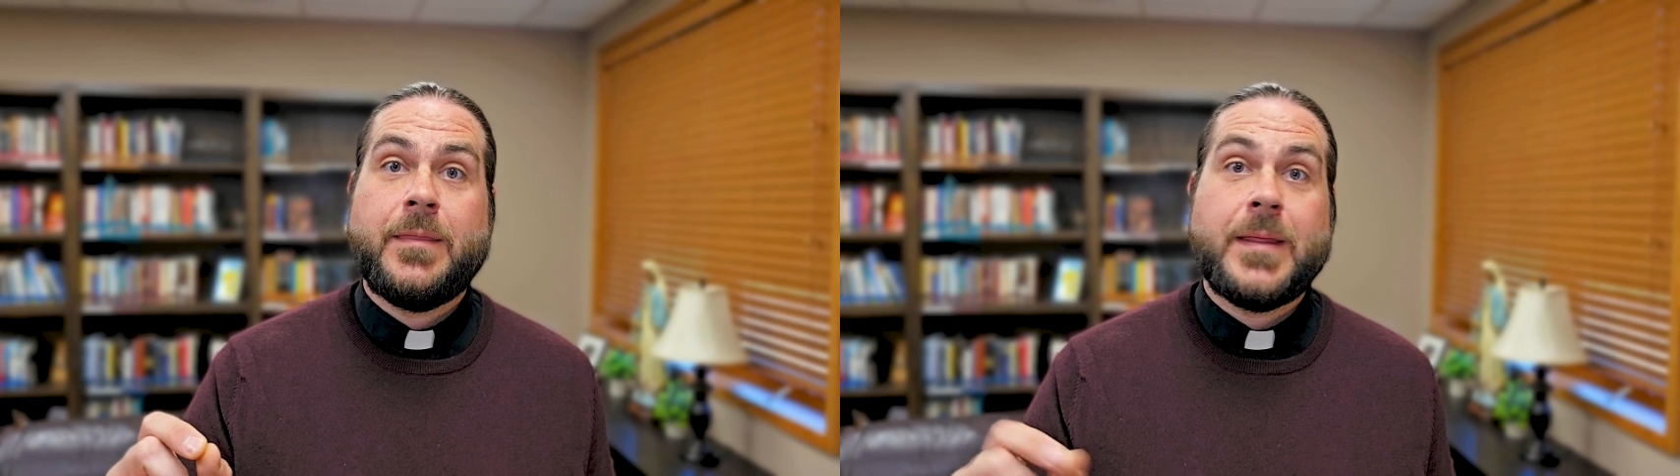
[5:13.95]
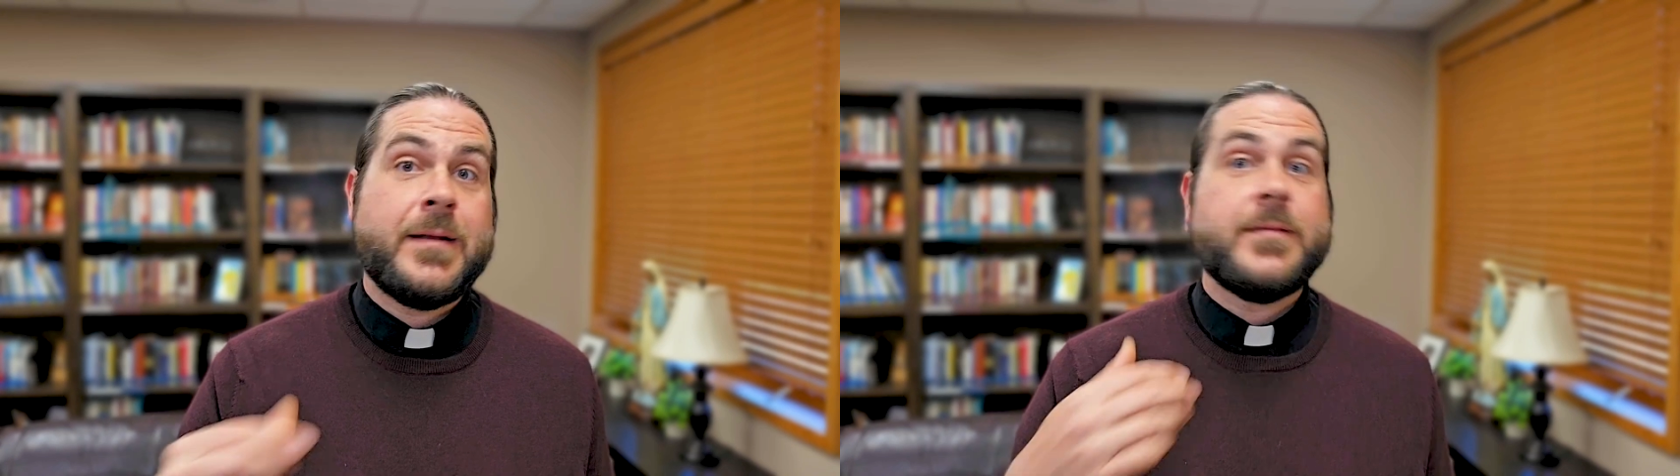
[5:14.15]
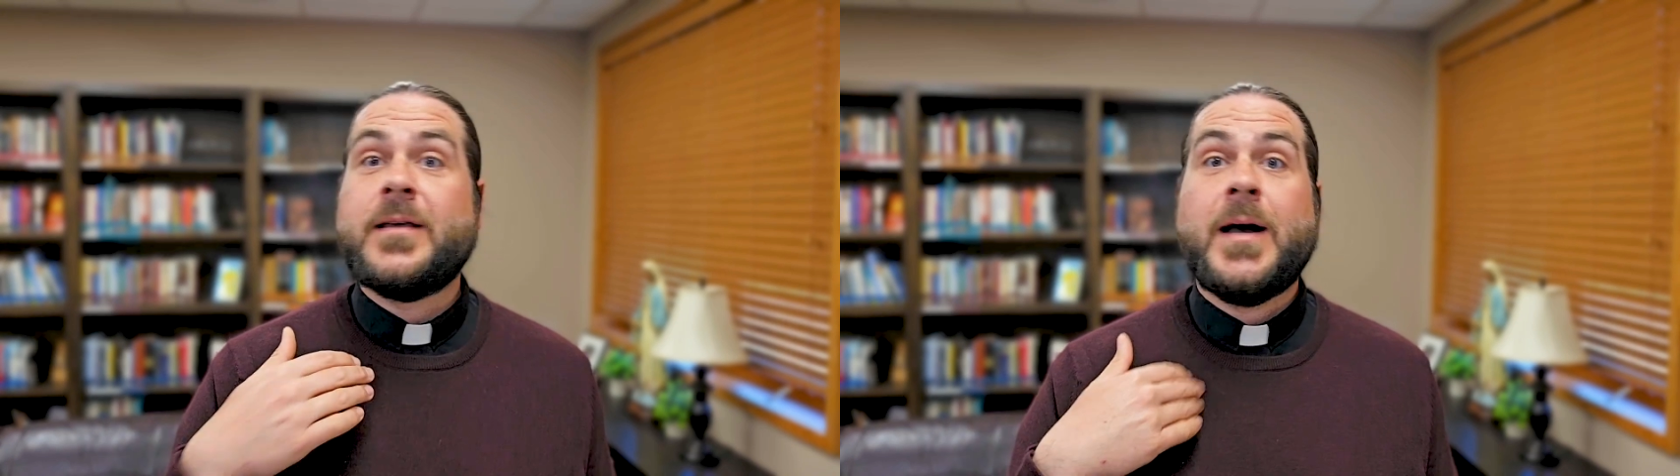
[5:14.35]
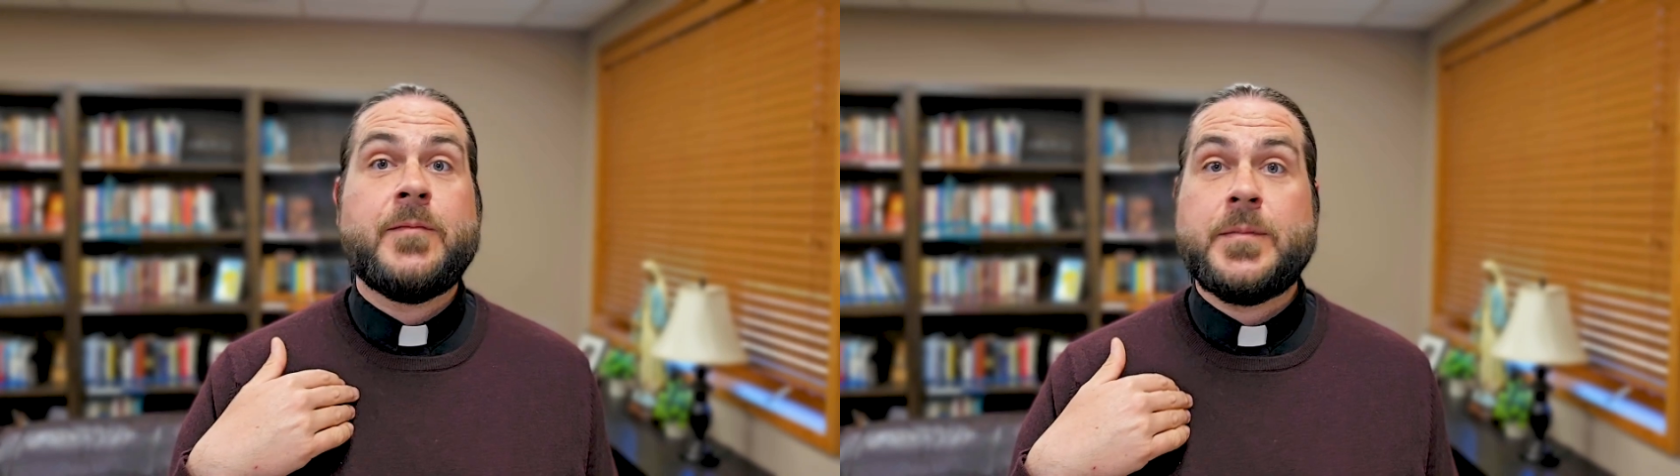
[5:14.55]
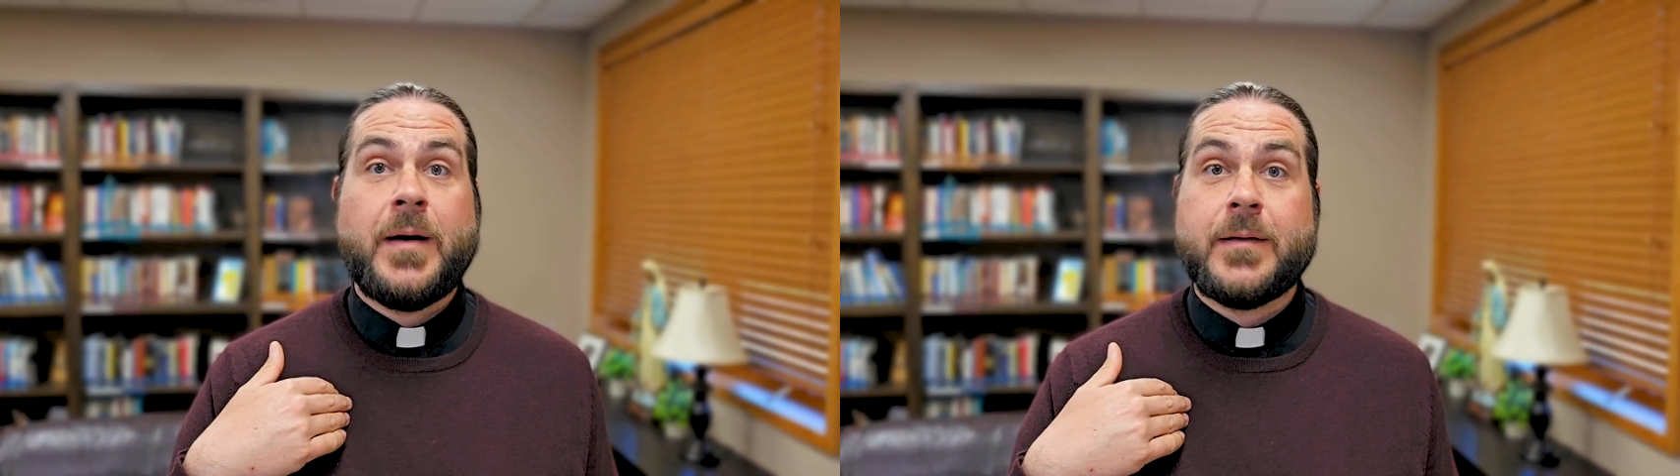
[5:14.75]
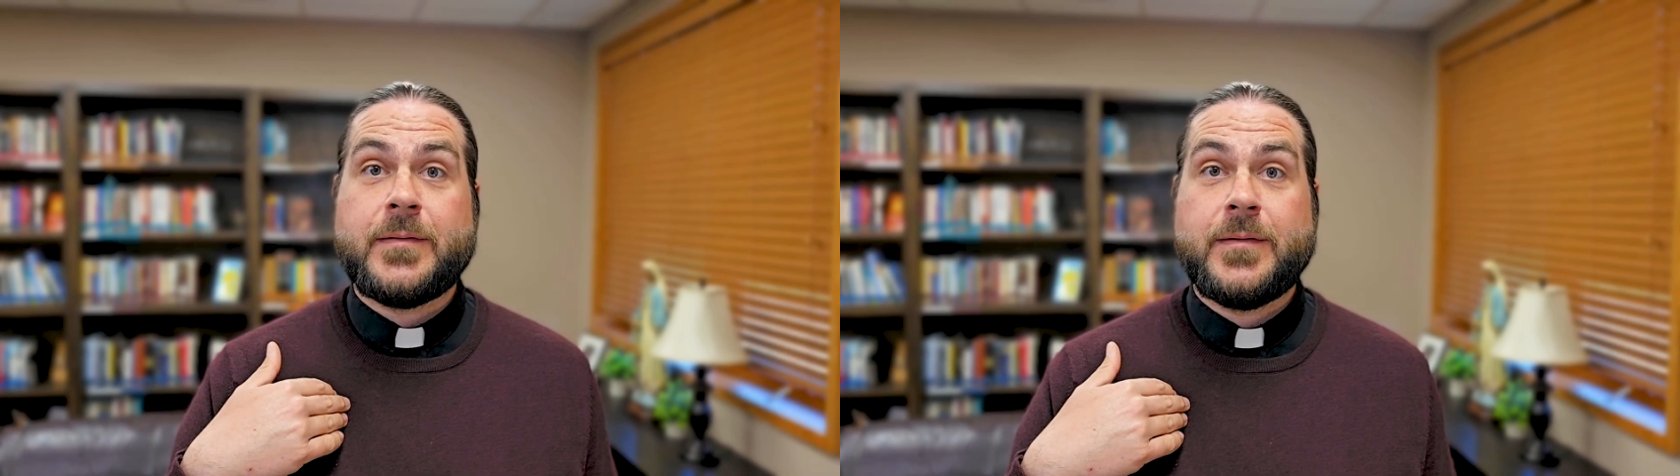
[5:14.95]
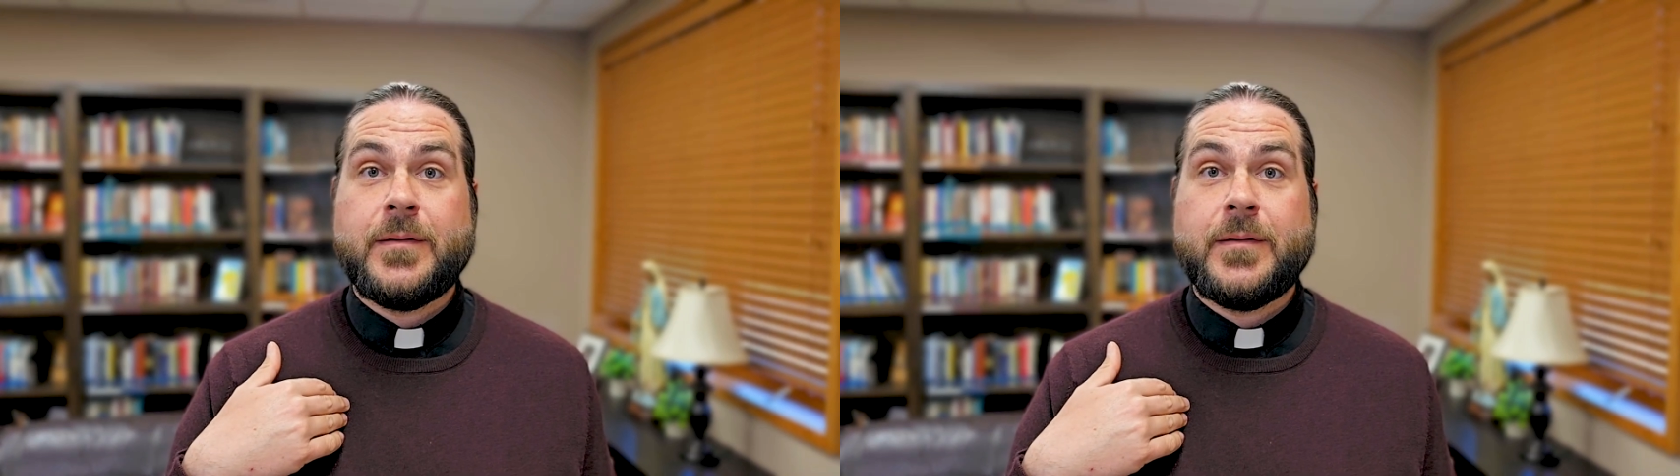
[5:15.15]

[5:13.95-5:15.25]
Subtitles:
that doesn't come from us,